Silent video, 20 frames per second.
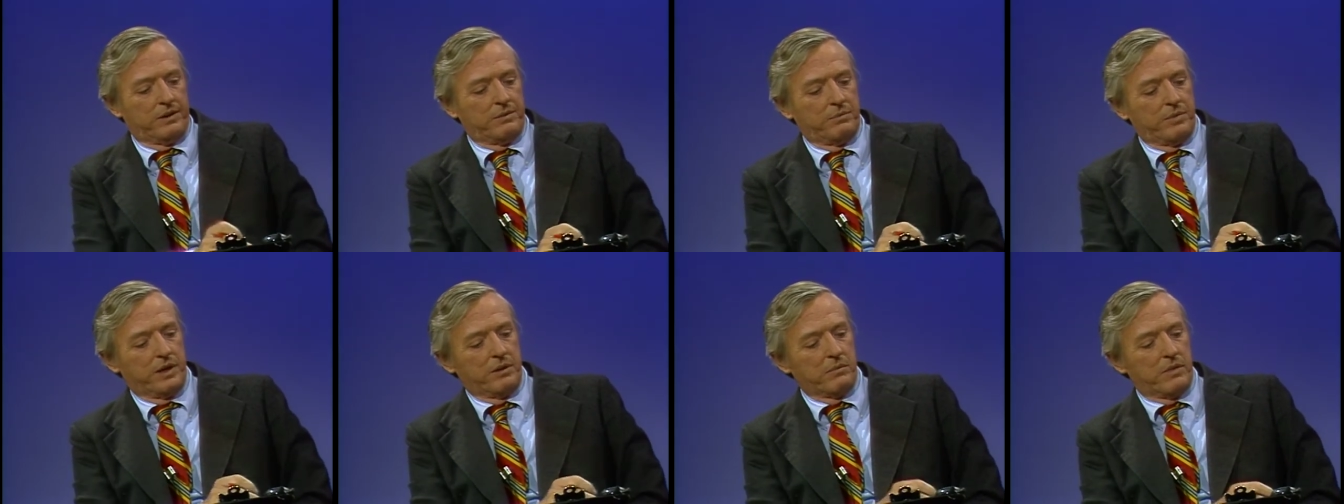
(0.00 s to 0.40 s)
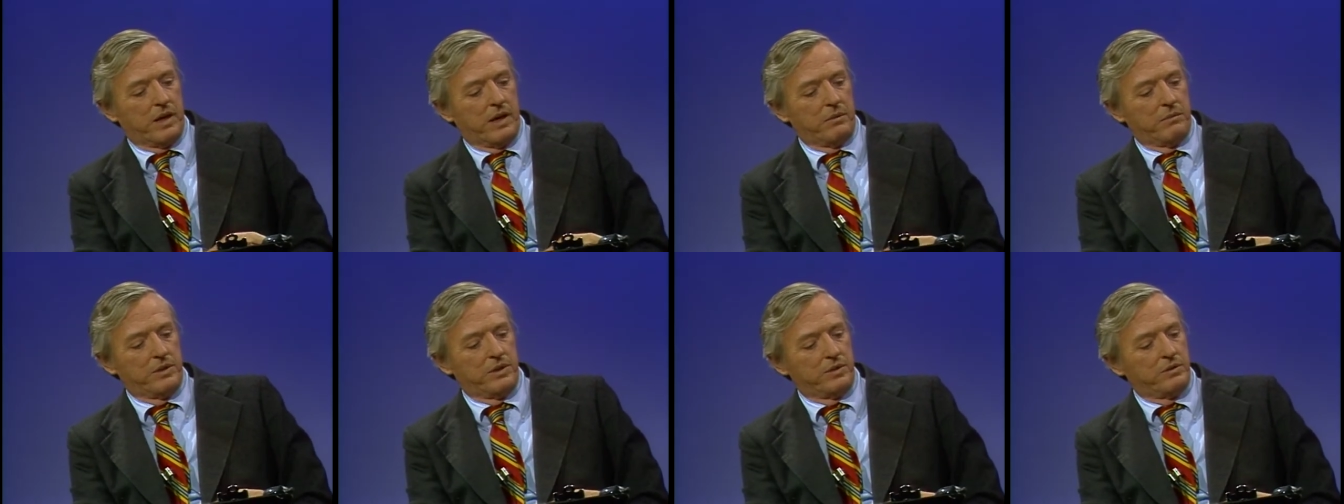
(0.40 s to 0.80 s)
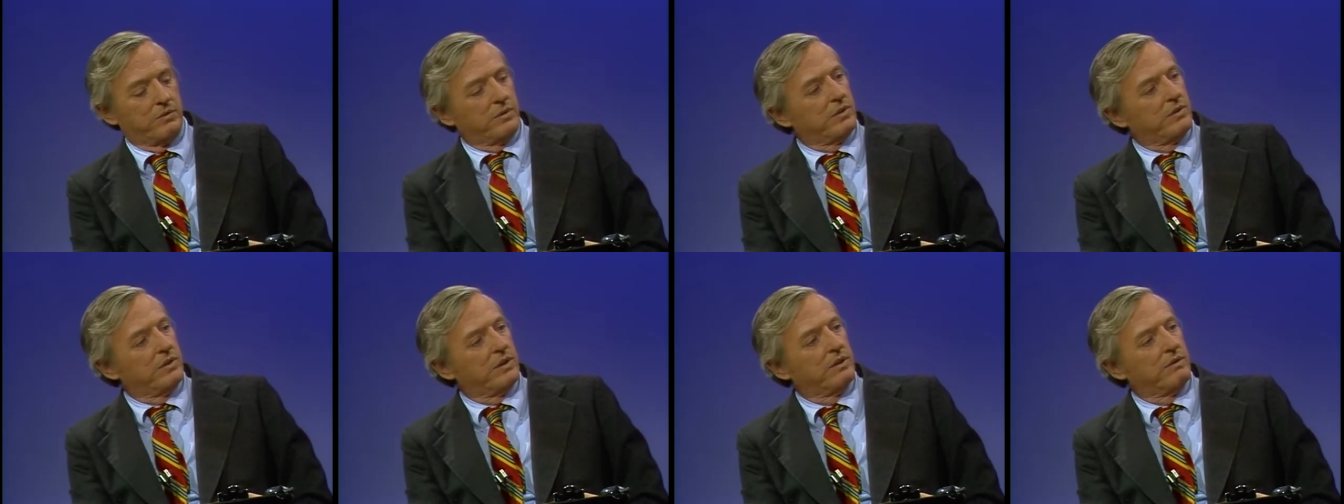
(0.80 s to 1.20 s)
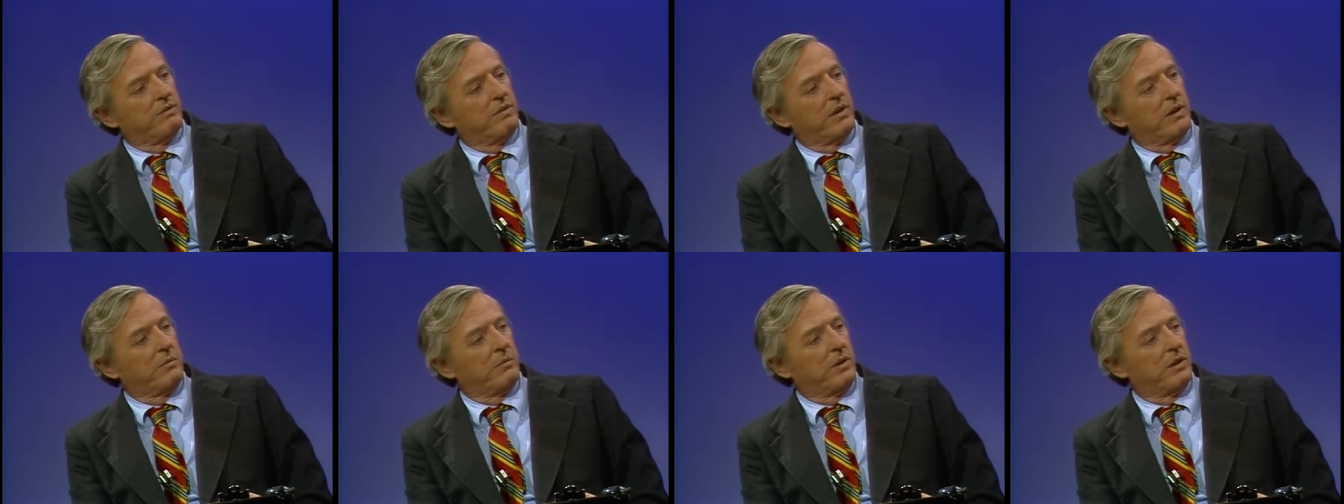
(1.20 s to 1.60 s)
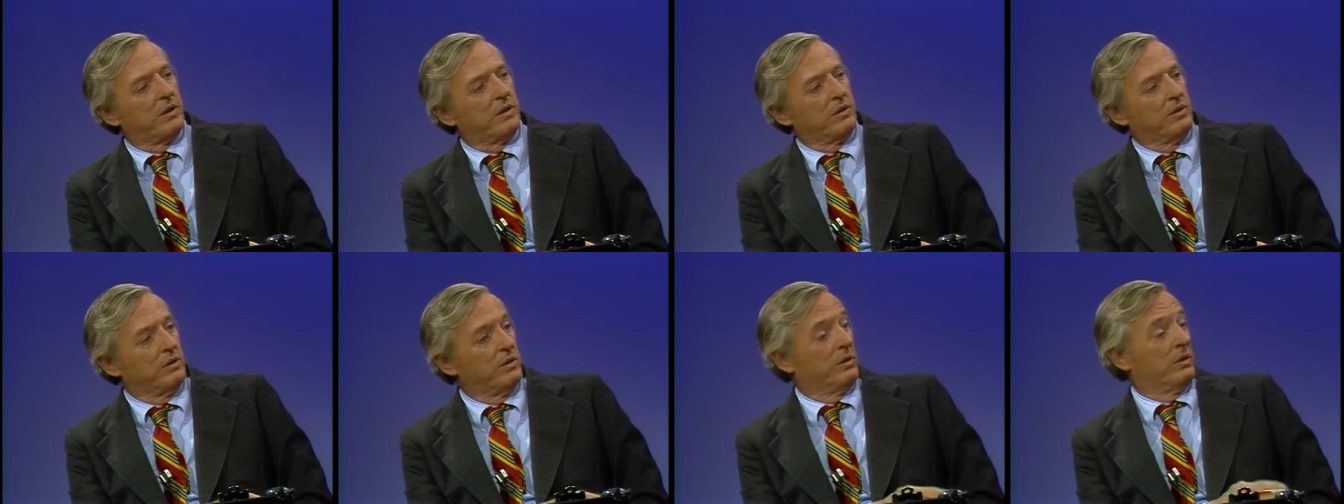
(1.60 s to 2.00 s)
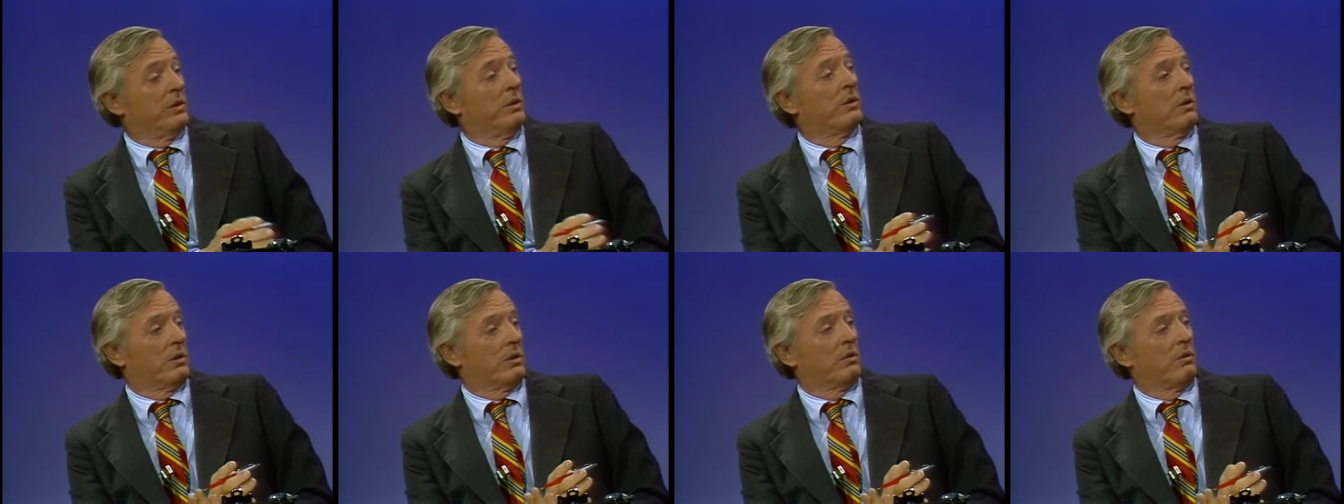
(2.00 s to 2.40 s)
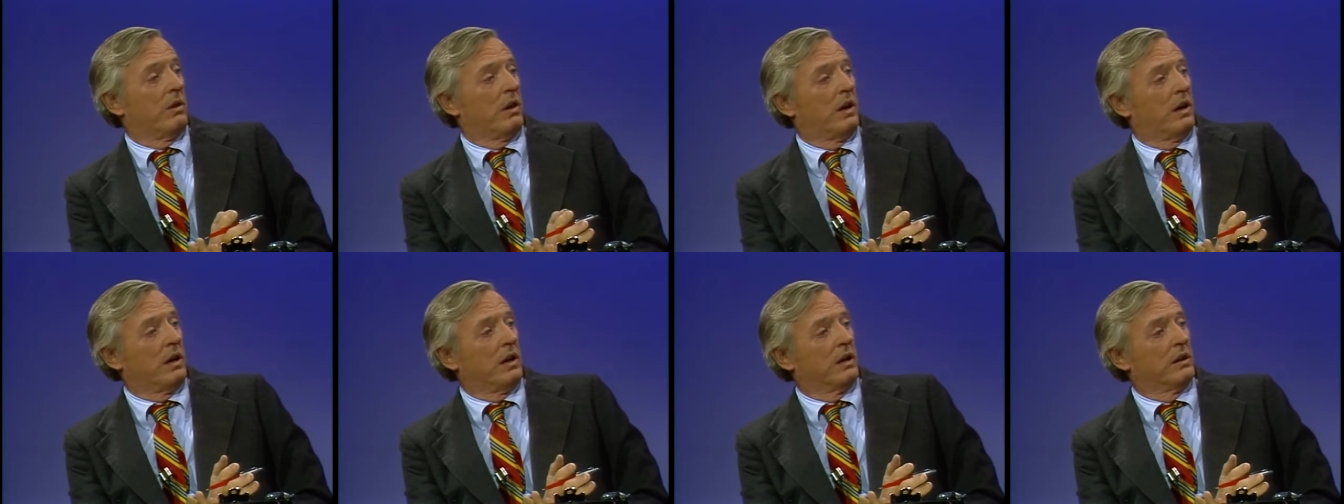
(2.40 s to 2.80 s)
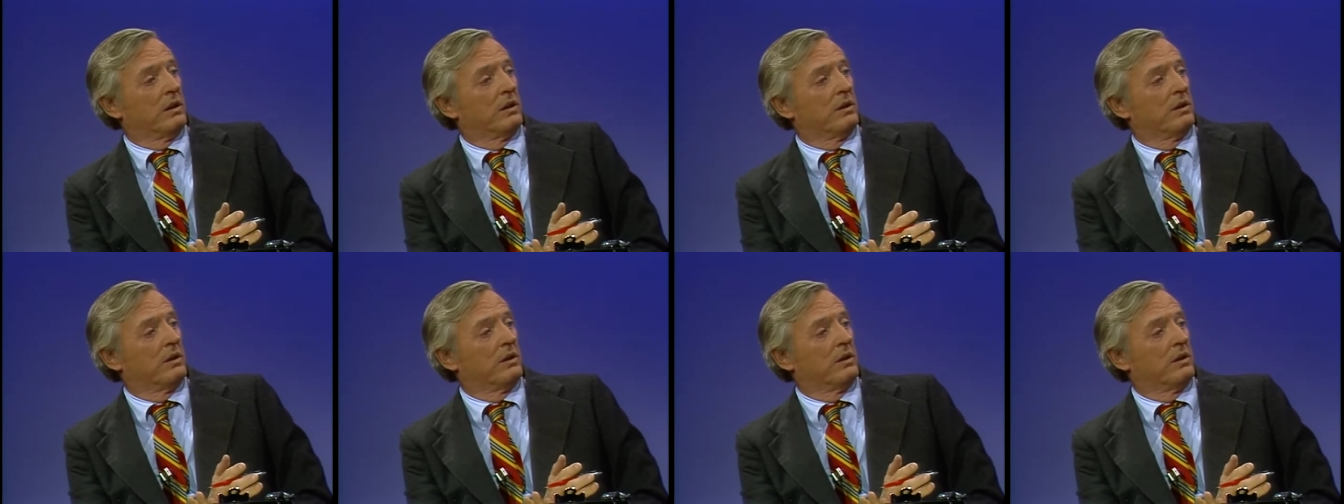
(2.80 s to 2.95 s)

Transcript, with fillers: bring my mistress in from uh, Uruguay.